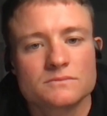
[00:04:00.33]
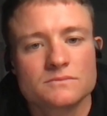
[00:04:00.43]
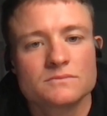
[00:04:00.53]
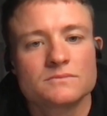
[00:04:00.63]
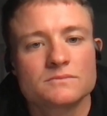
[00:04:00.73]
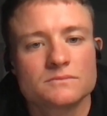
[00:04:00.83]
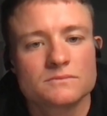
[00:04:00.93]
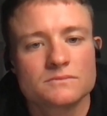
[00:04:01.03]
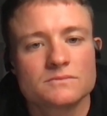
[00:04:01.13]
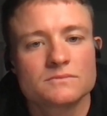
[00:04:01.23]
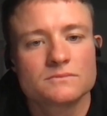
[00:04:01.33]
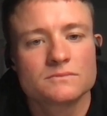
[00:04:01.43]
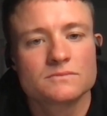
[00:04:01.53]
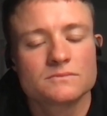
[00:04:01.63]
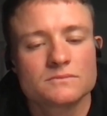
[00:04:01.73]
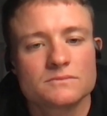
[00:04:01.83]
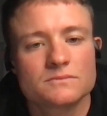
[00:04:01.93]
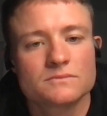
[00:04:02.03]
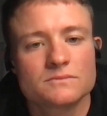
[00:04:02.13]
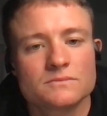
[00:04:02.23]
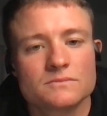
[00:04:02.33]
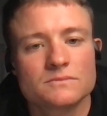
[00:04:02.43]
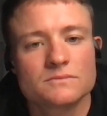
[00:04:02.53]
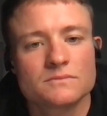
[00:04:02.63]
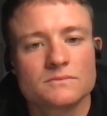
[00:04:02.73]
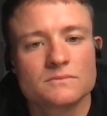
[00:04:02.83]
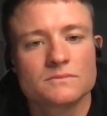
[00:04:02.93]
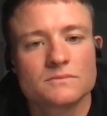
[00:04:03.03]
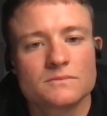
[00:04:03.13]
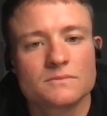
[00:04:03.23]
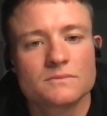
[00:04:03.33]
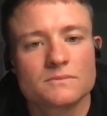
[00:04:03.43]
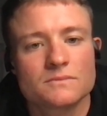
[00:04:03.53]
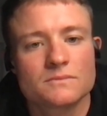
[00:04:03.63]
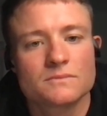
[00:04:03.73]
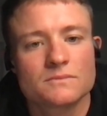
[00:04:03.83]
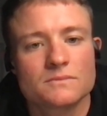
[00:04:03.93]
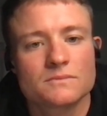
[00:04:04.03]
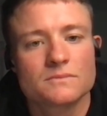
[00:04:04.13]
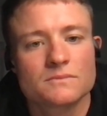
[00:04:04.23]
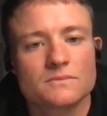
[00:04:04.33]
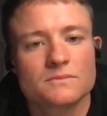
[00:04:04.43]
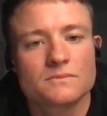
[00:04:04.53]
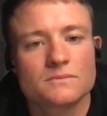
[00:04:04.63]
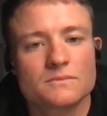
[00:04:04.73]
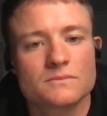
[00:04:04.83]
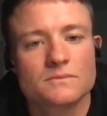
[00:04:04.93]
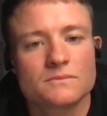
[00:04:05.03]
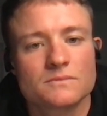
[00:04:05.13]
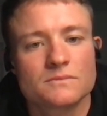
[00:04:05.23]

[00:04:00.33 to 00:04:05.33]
No words are spoken by the person on screen.